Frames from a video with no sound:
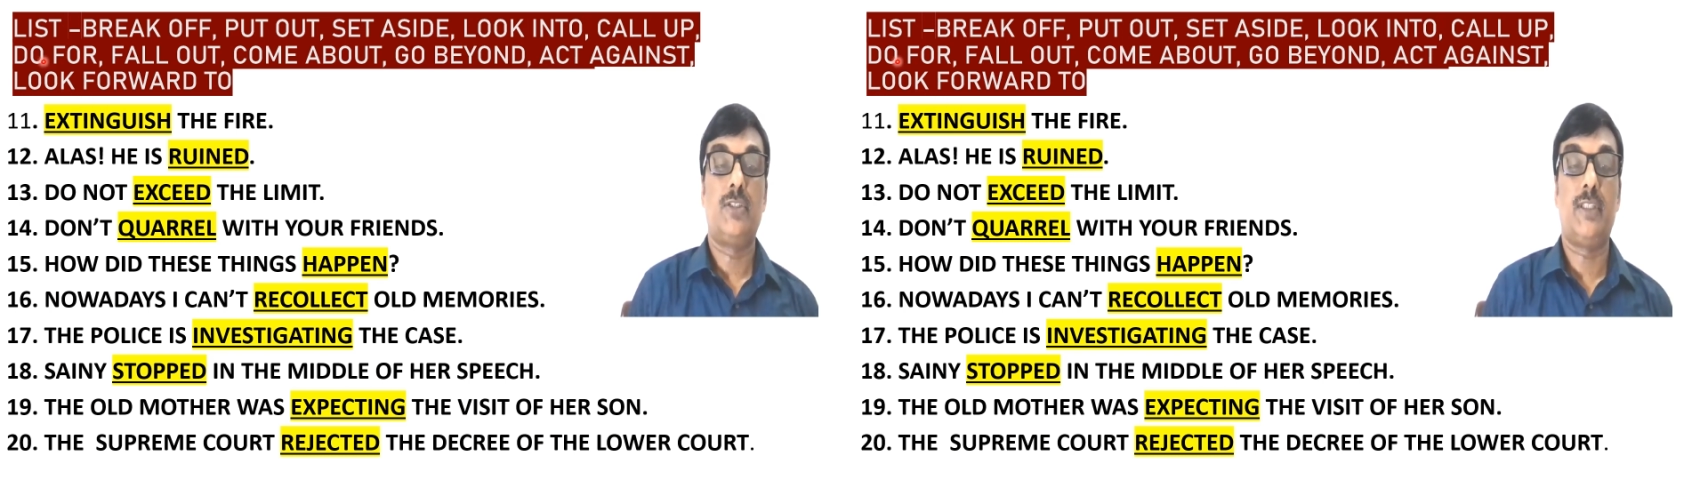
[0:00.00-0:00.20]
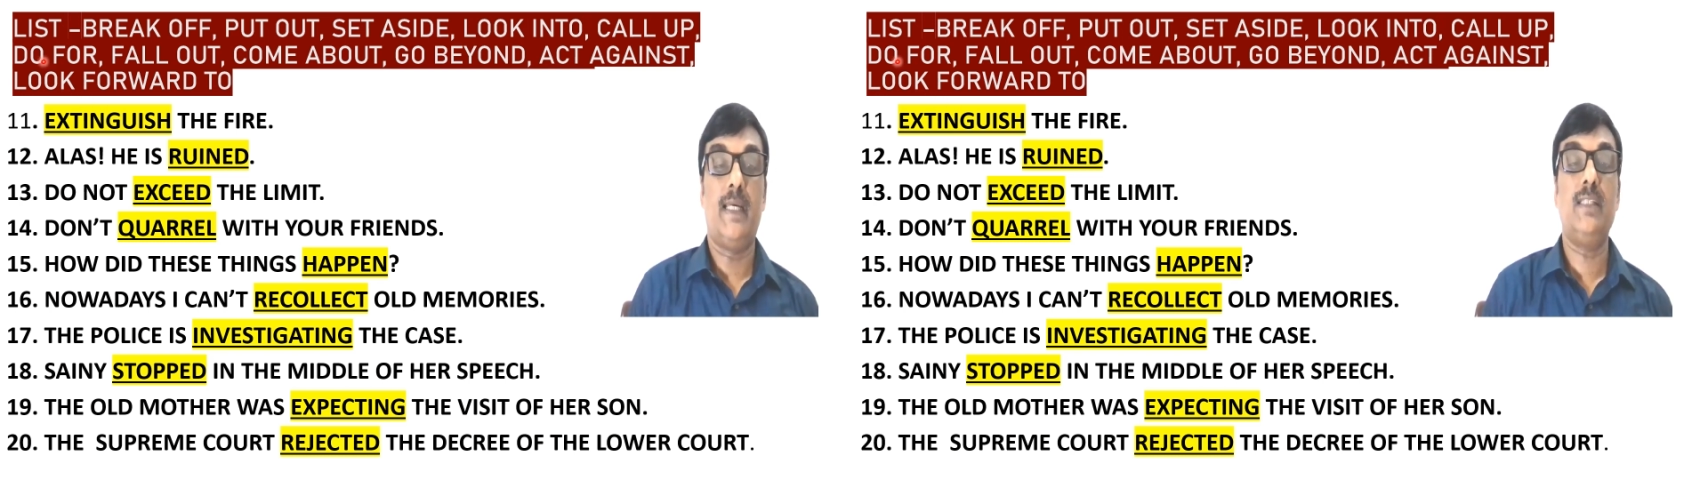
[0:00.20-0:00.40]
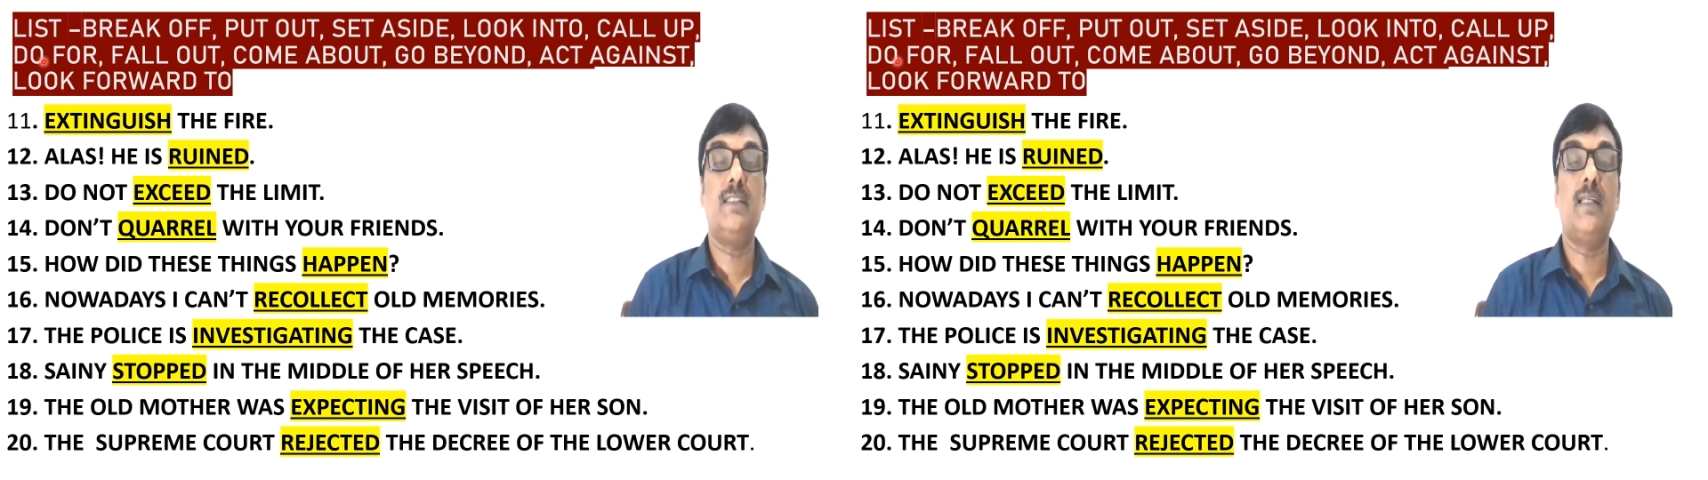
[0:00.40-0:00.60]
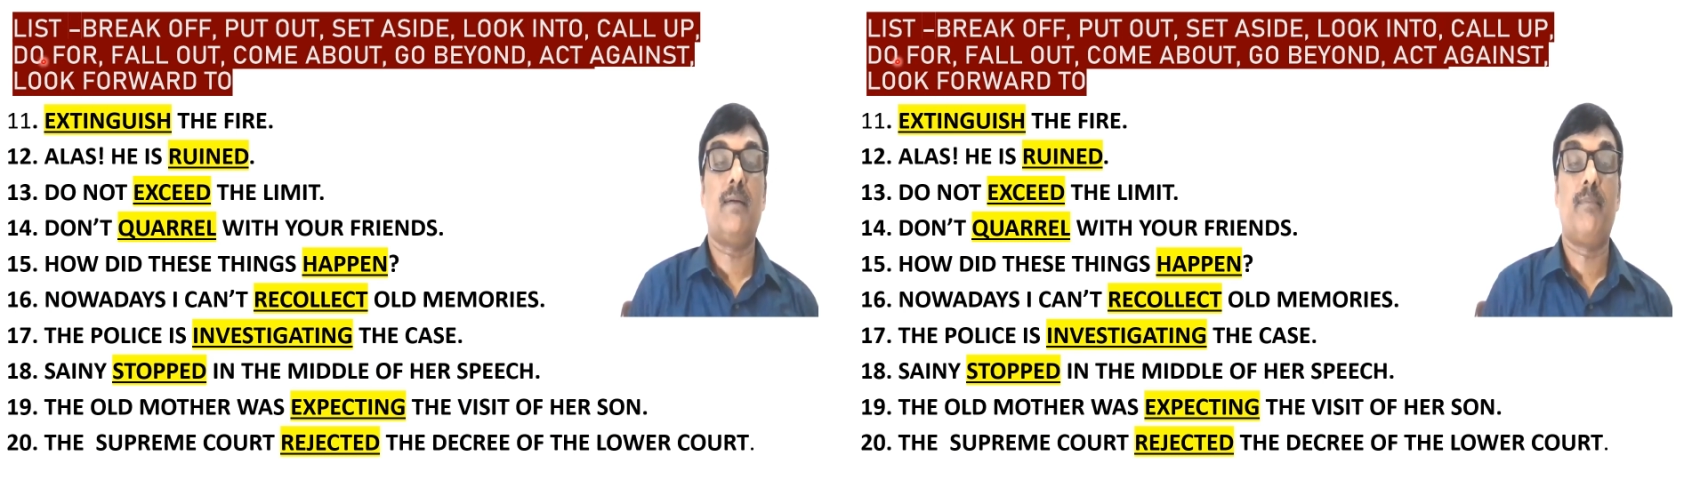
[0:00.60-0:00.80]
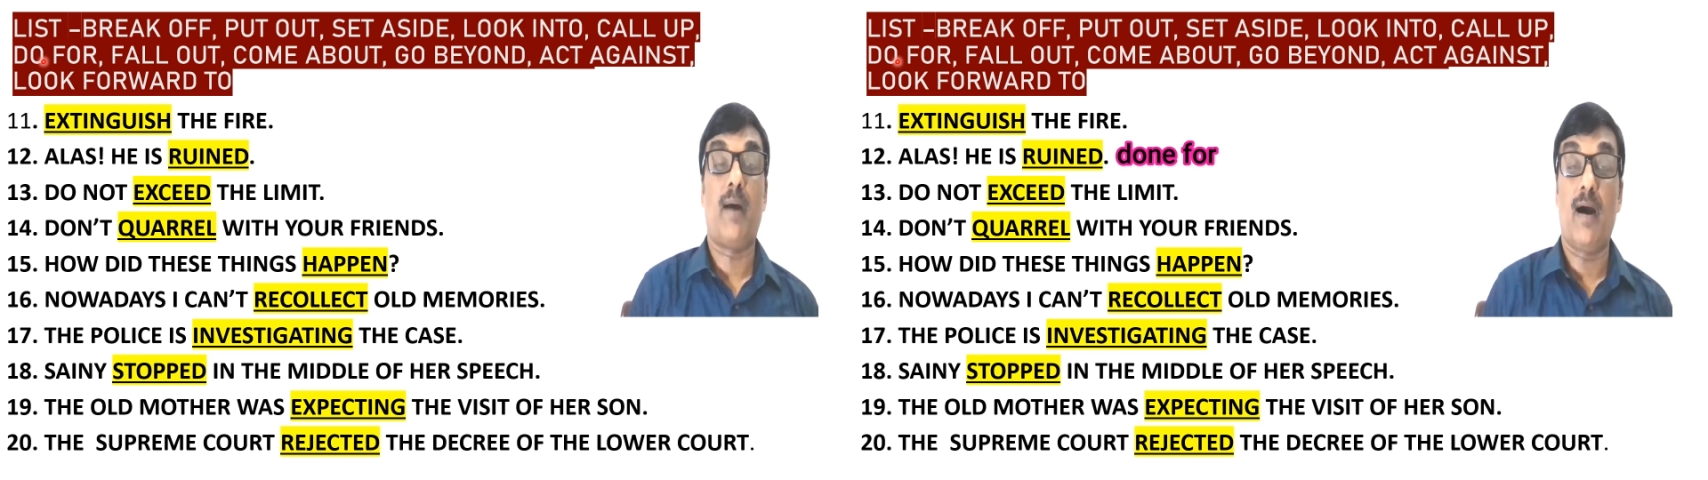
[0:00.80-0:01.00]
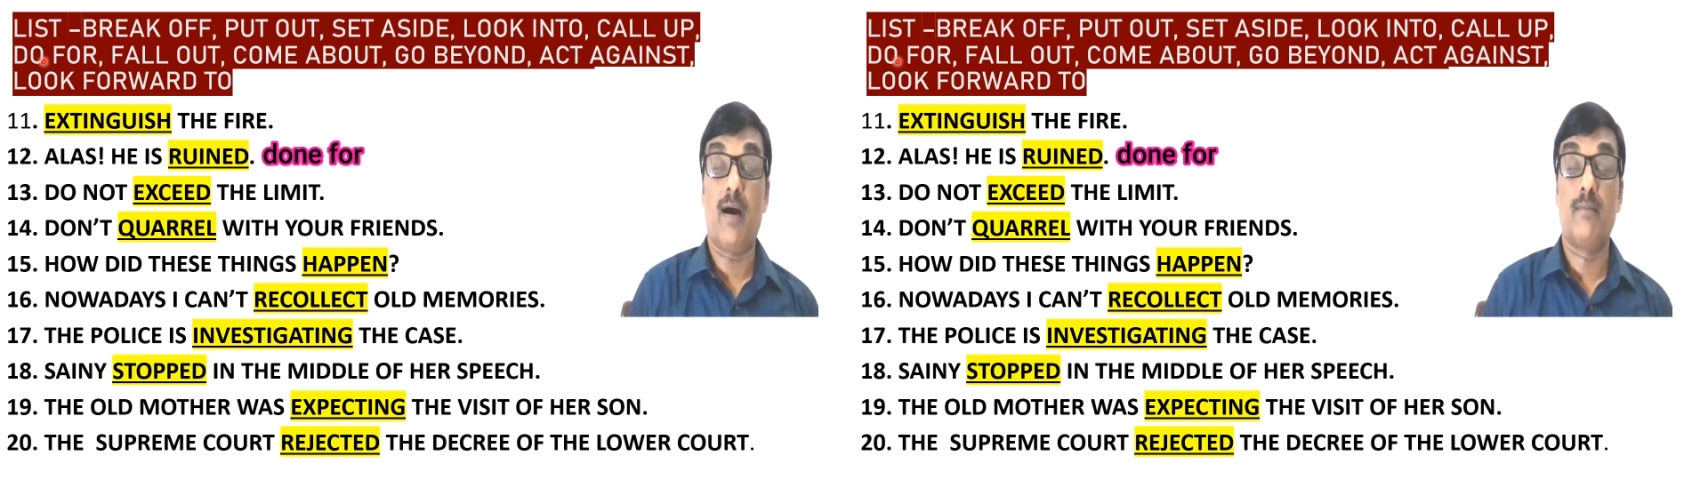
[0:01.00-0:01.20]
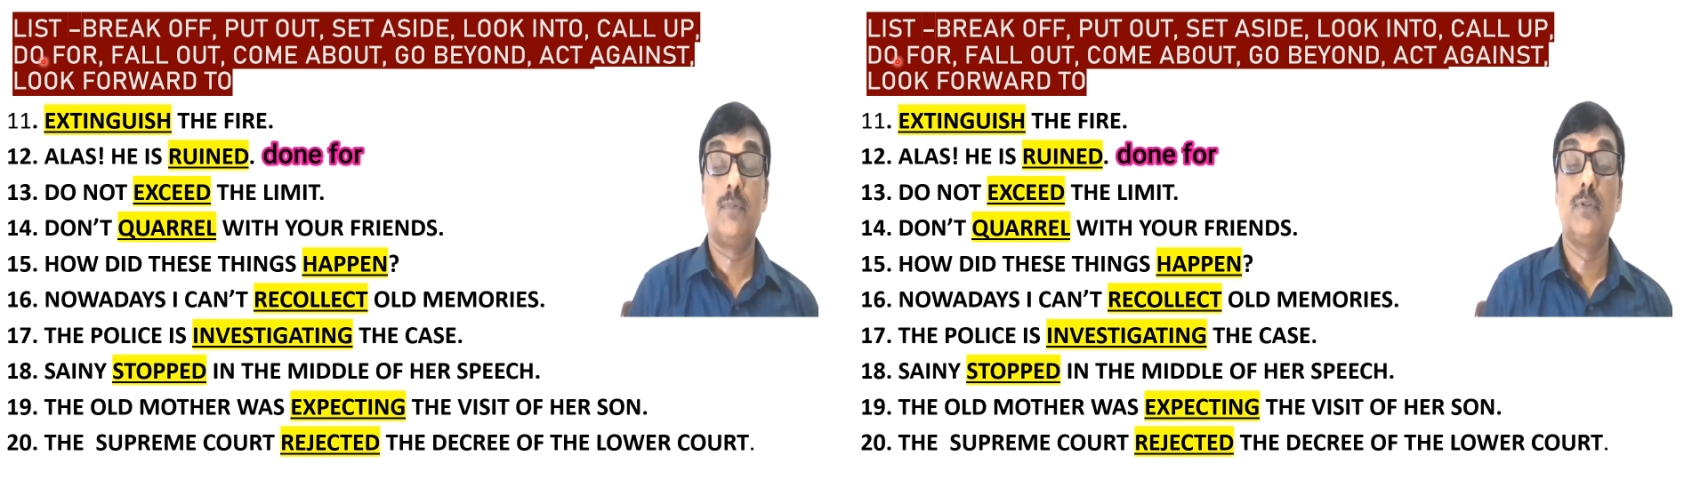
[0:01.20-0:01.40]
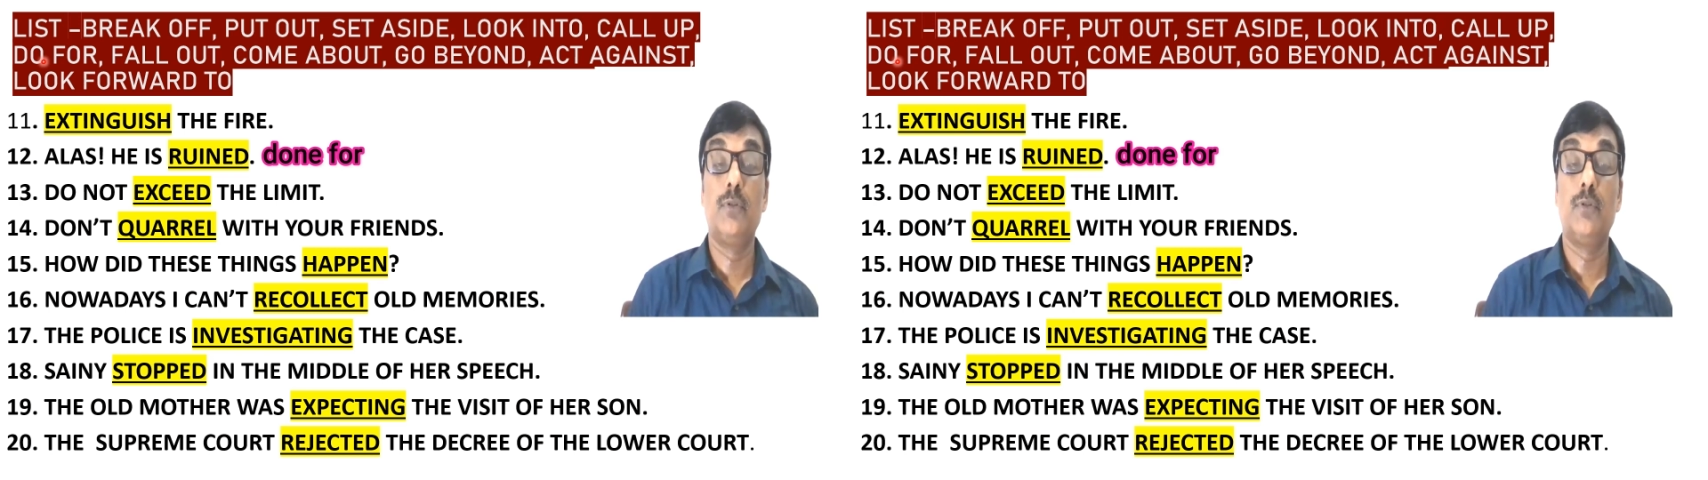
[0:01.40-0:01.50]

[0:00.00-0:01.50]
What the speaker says: change the verb